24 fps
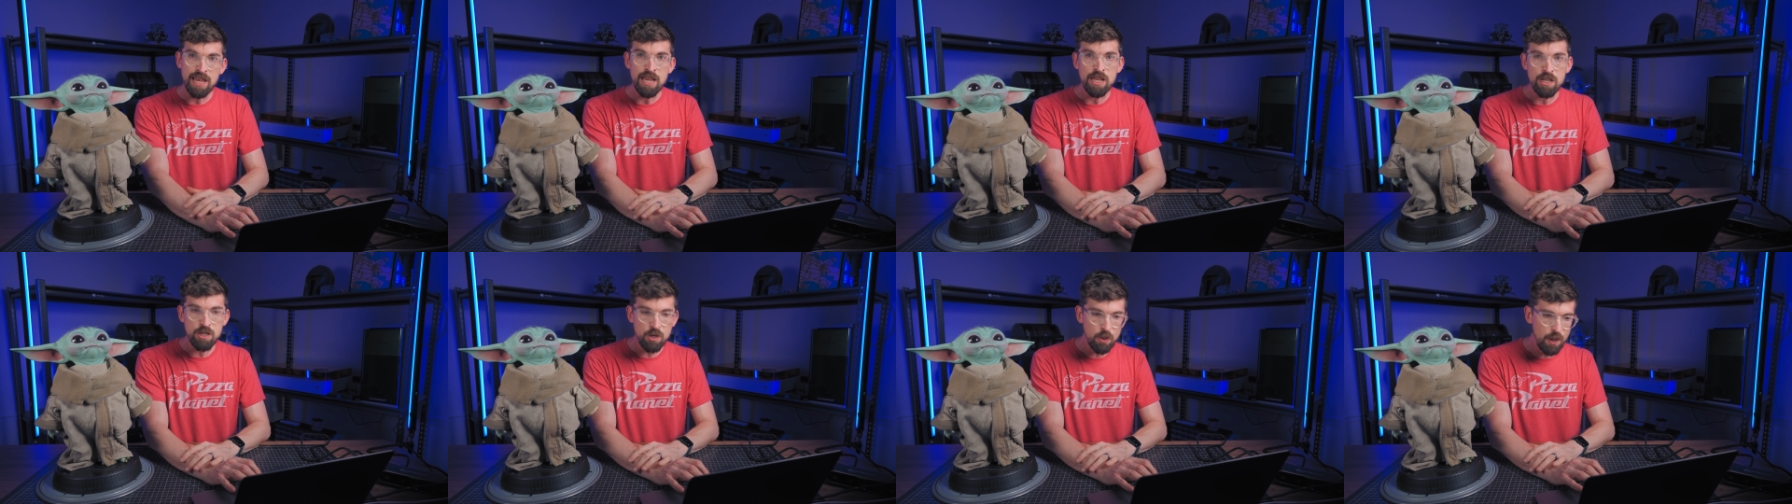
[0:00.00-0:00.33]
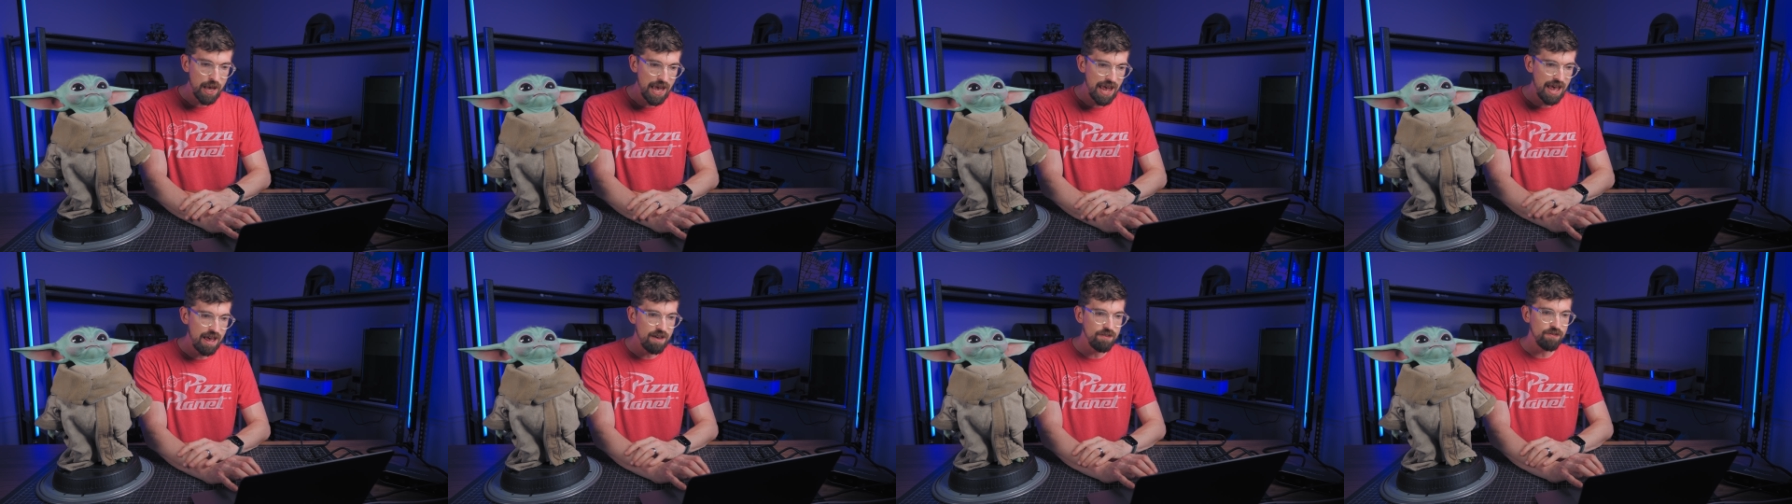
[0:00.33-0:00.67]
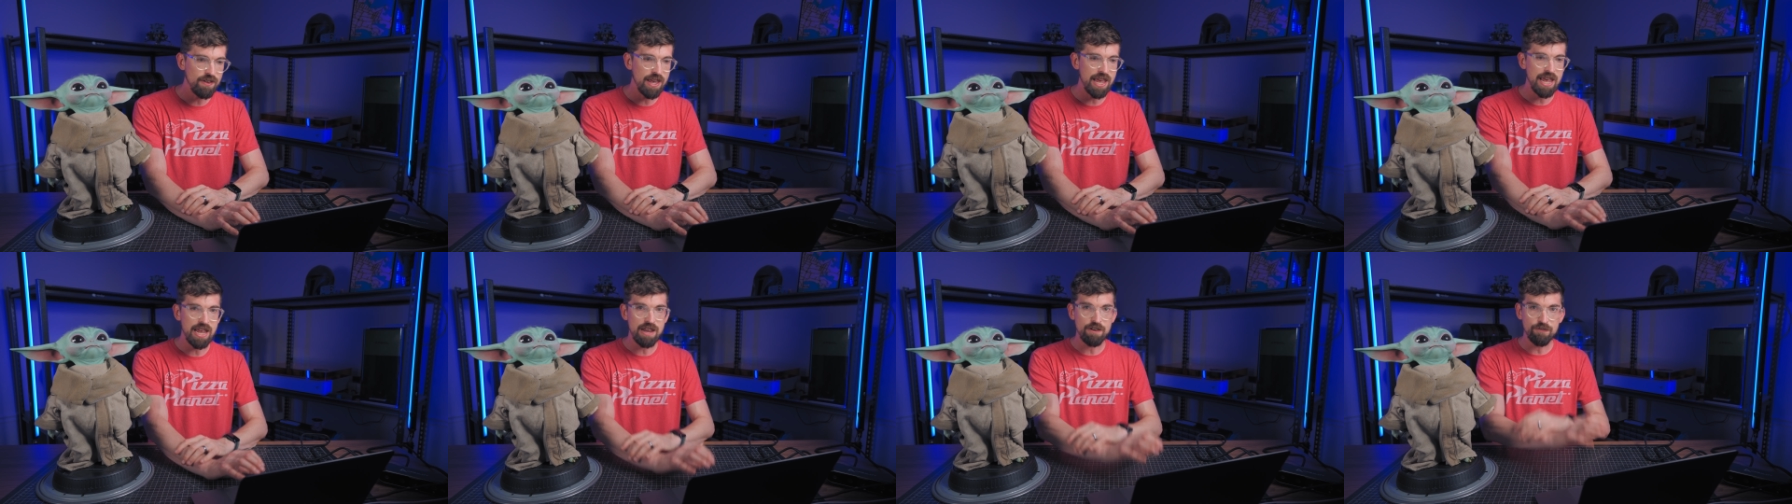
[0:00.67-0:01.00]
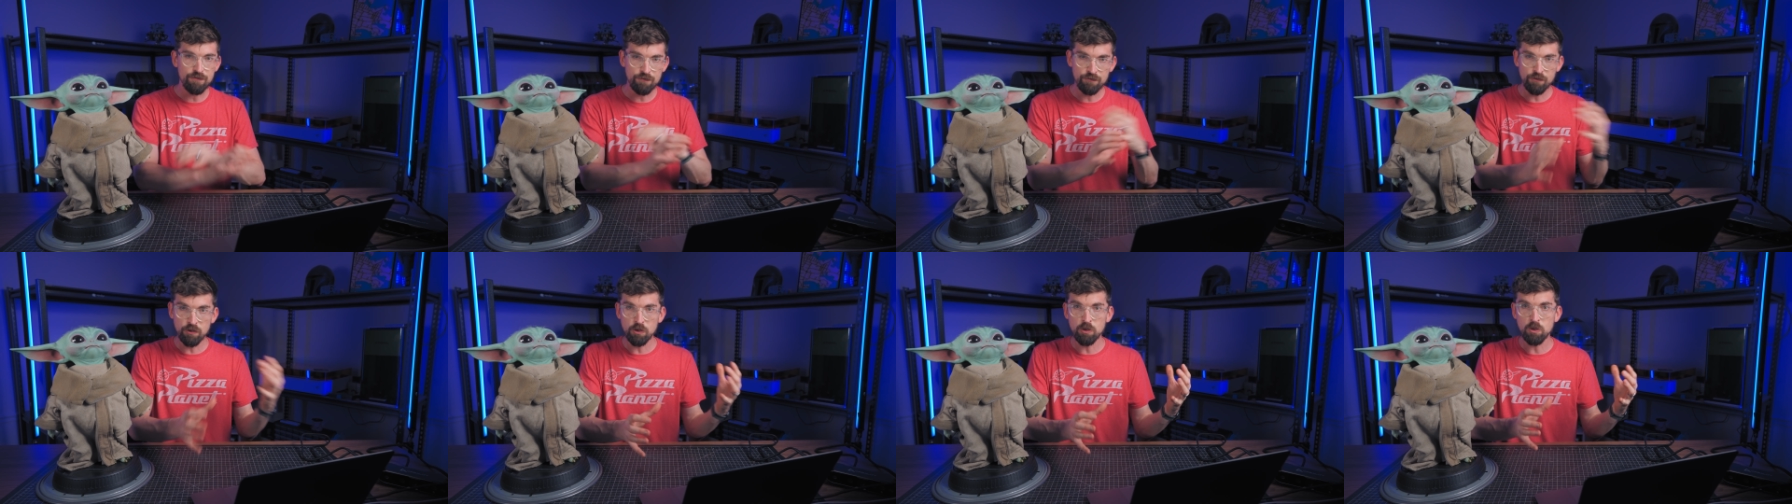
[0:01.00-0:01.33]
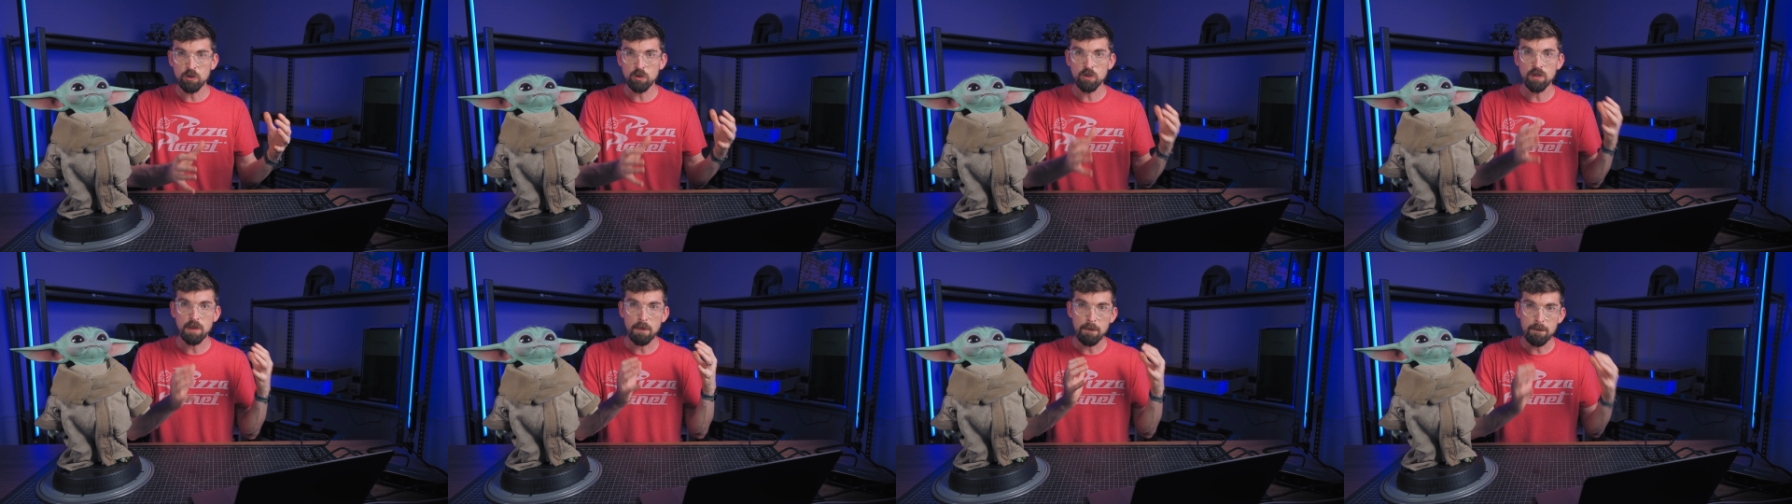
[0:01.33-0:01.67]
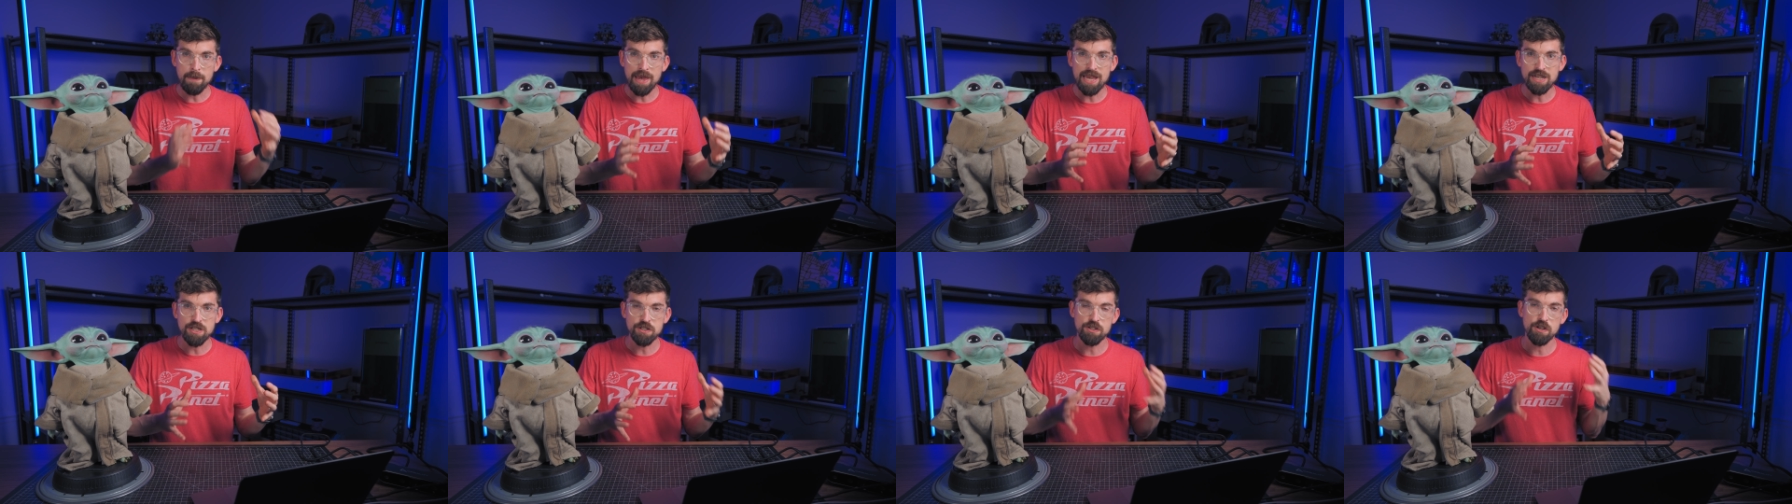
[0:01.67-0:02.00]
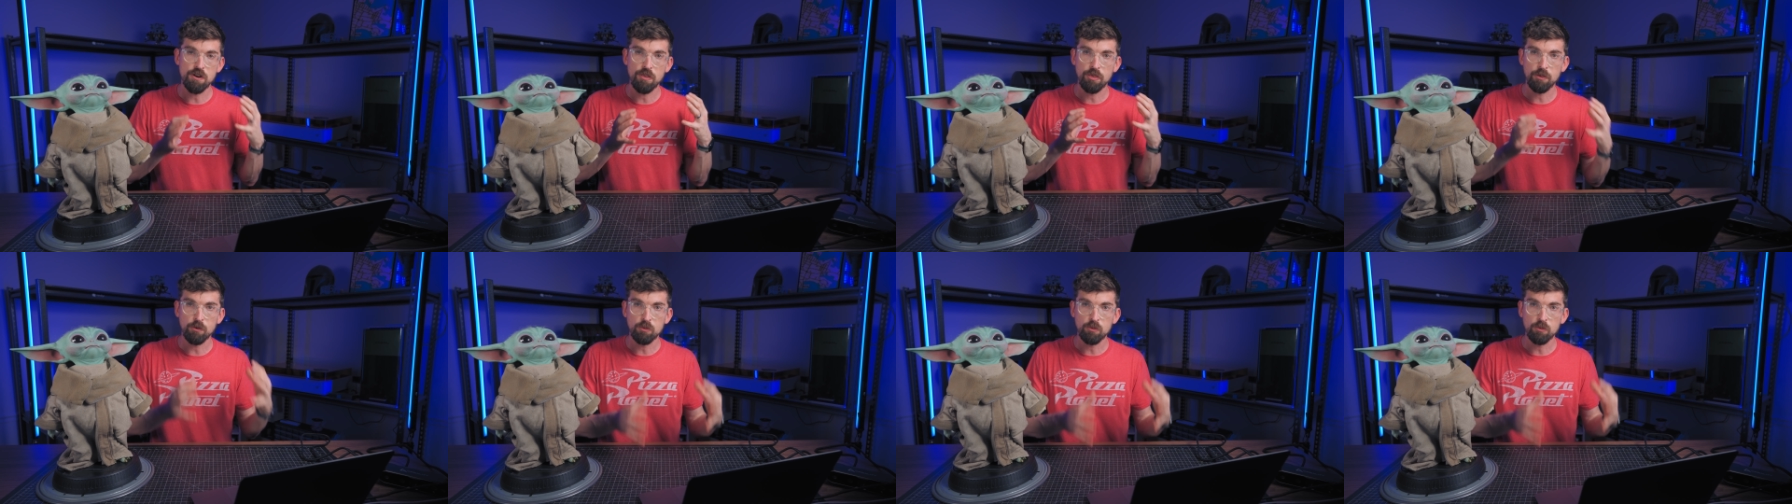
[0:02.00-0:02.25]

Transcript: you'll have a full meshed